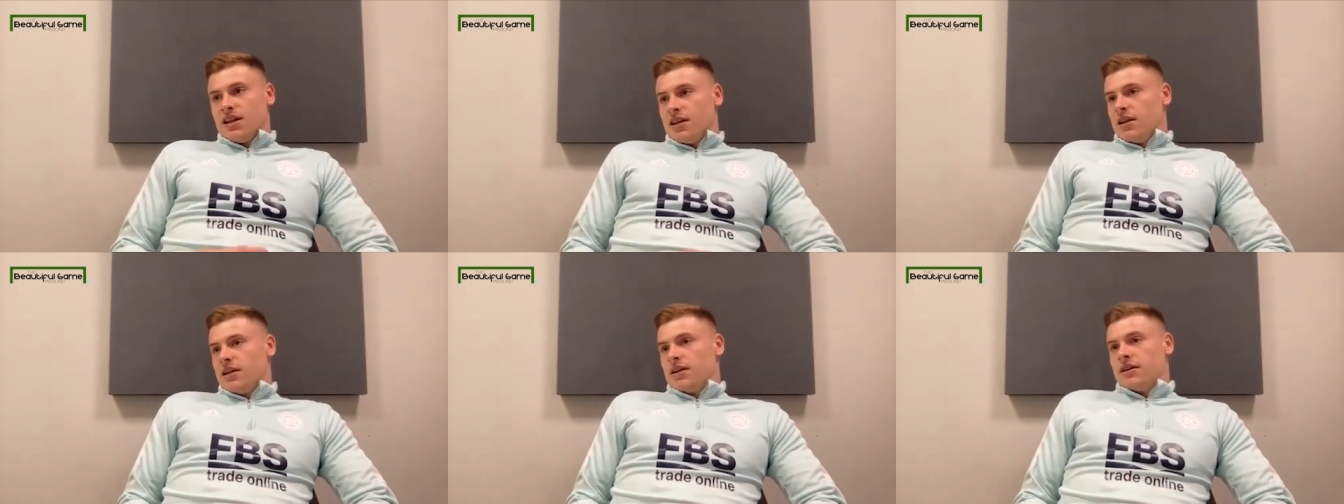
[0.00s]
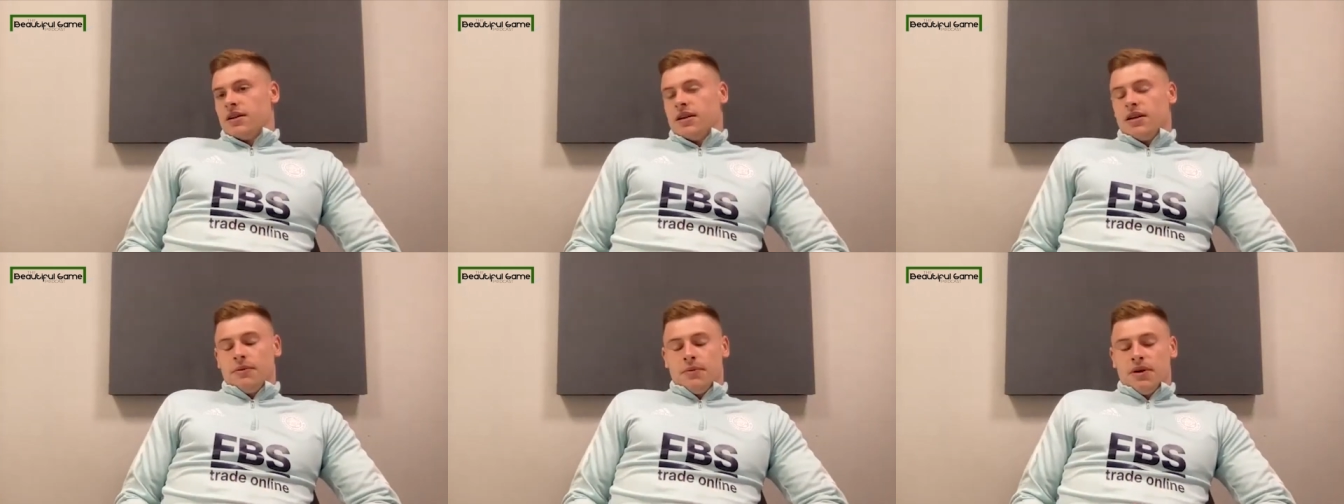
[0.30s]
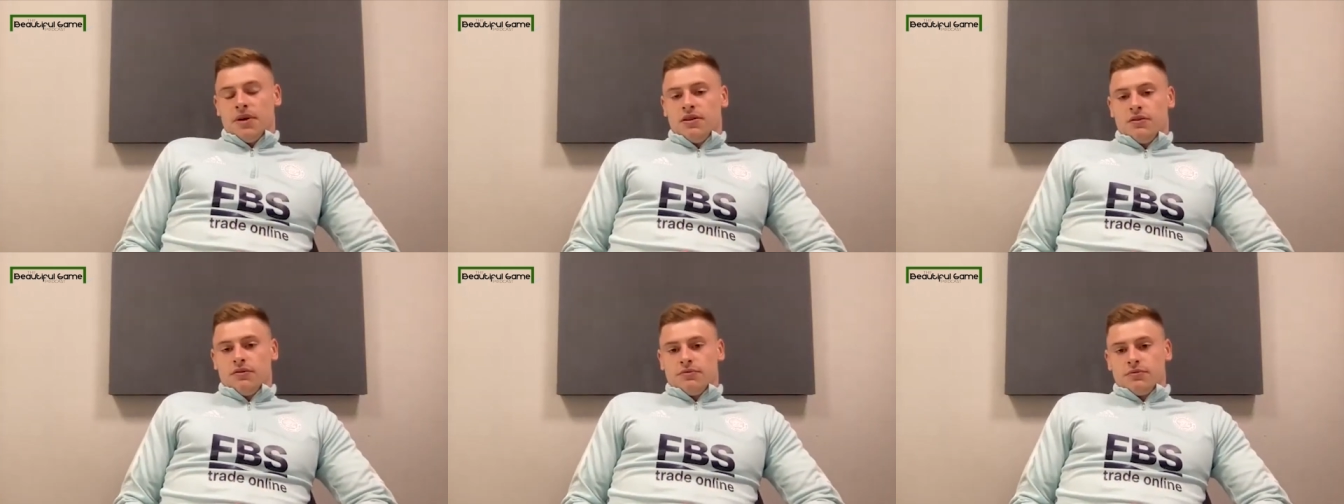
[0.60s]
I think
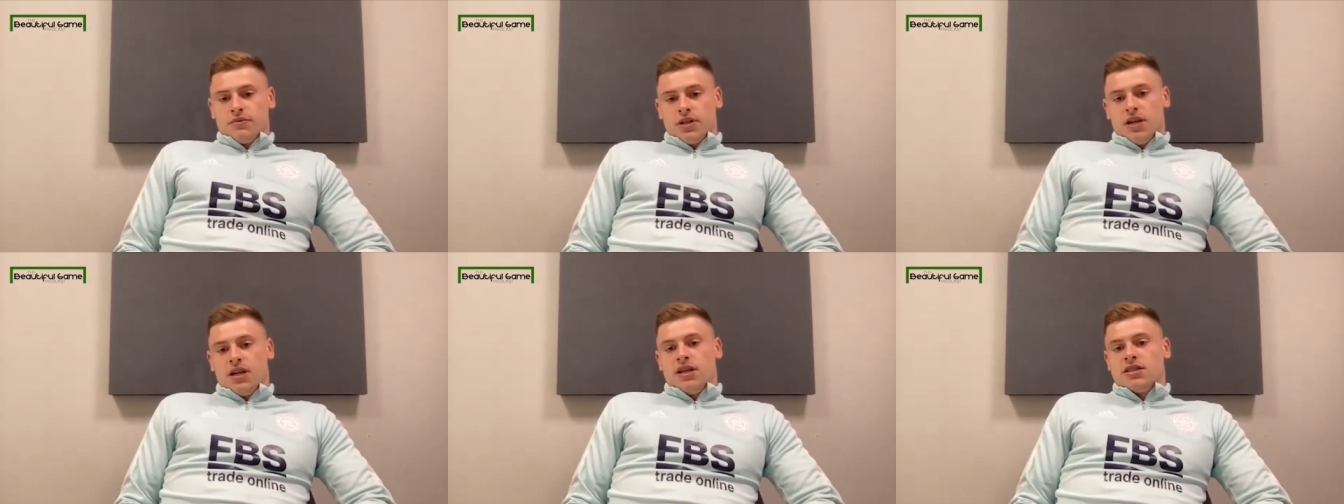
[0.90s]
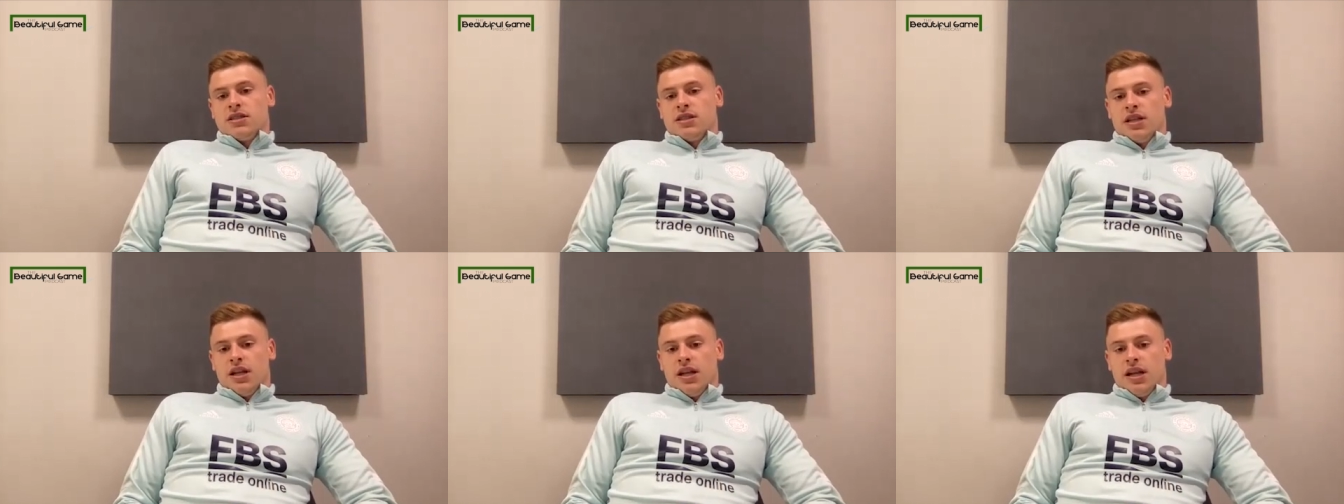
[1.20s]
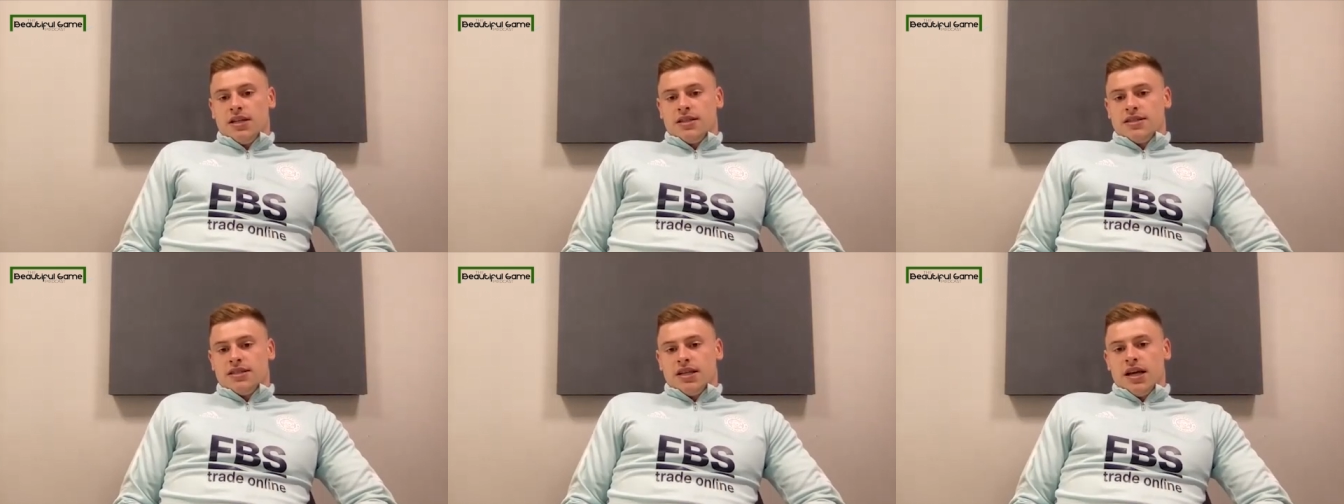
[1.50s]
he made it clear to the
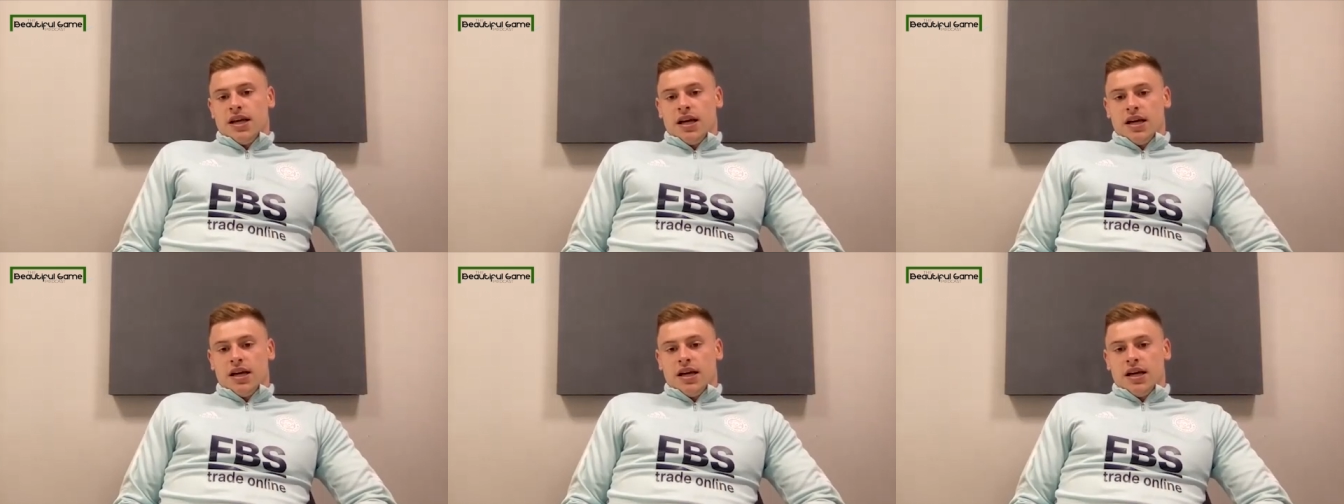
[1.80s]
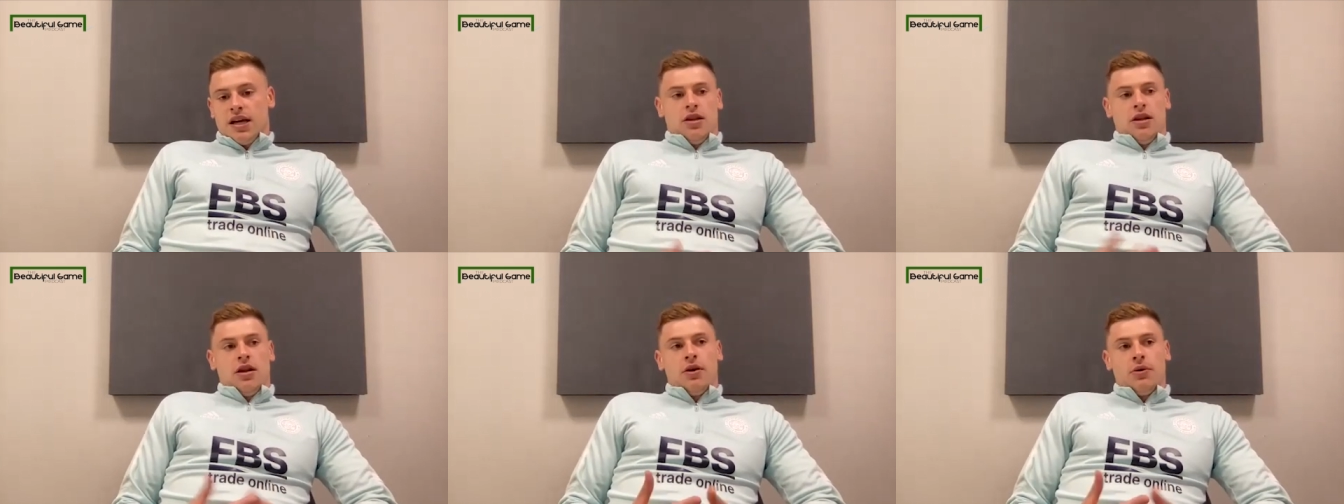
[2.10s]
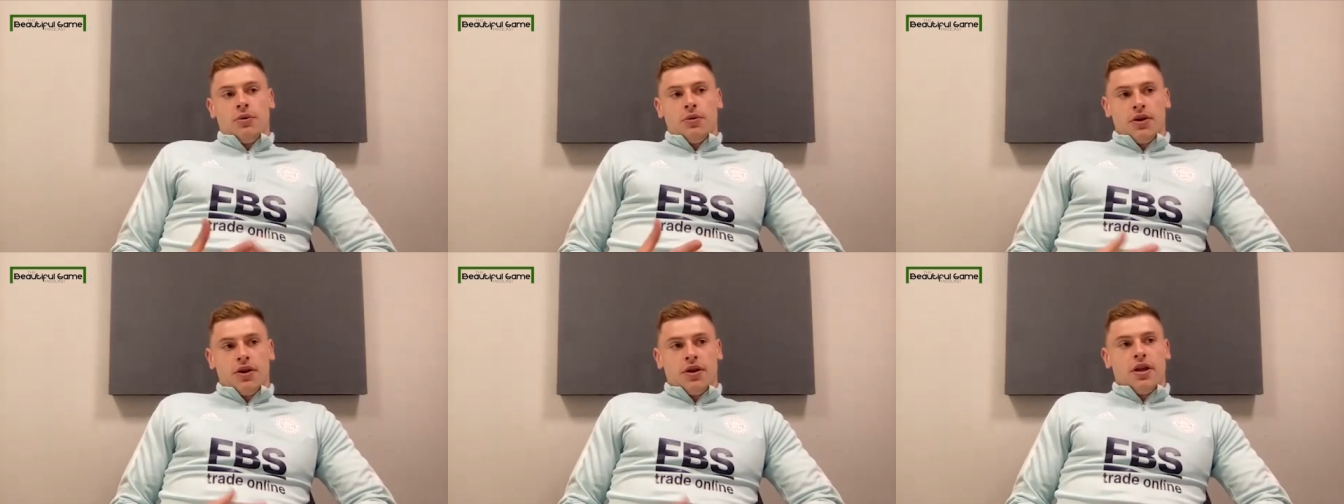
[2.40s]
lads that, you
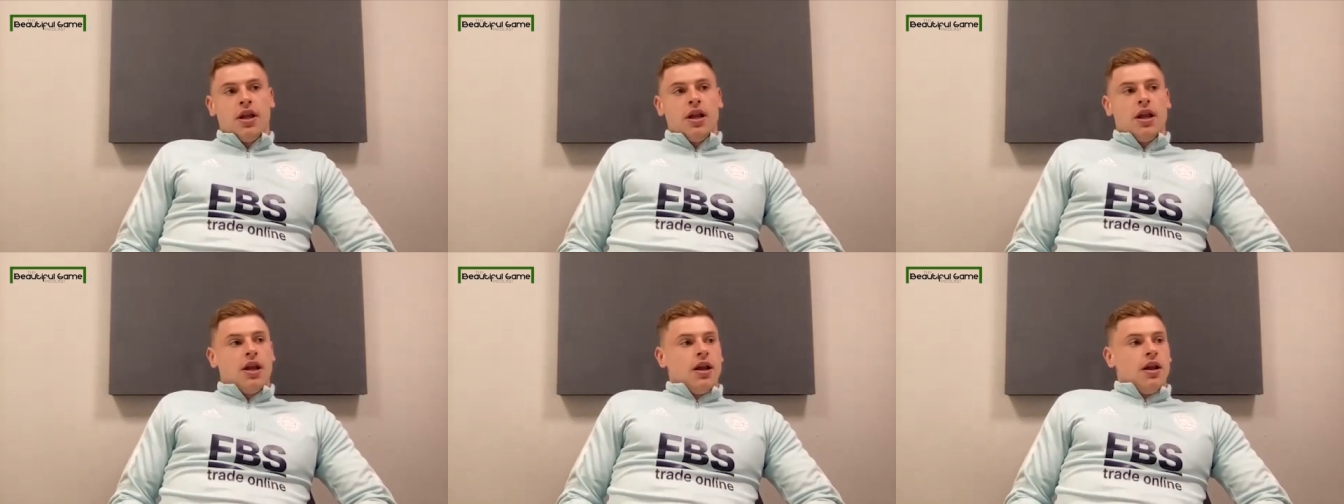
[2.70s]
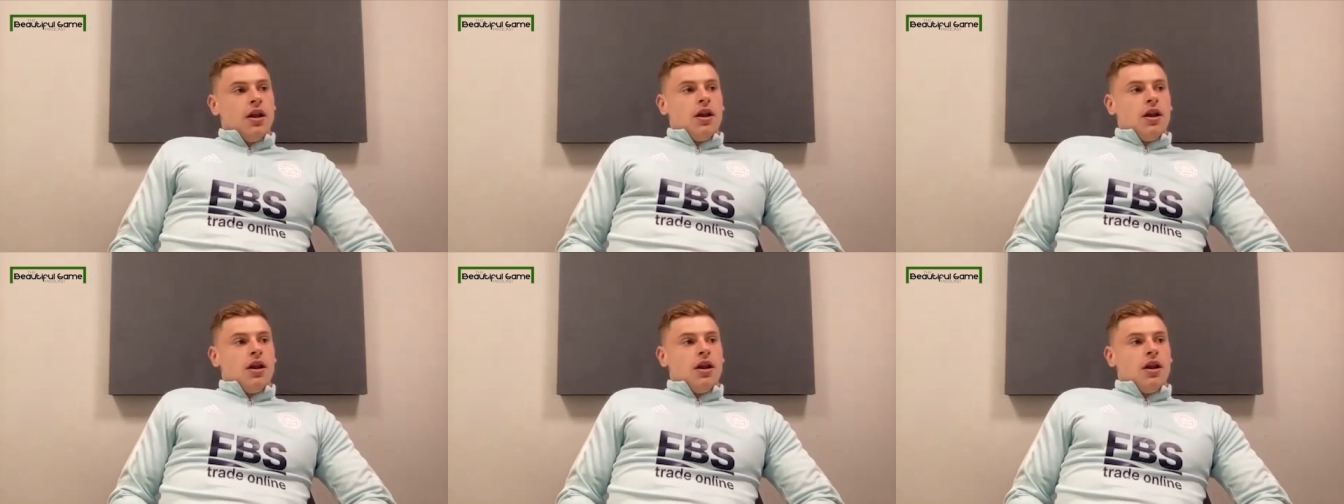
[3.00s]
know,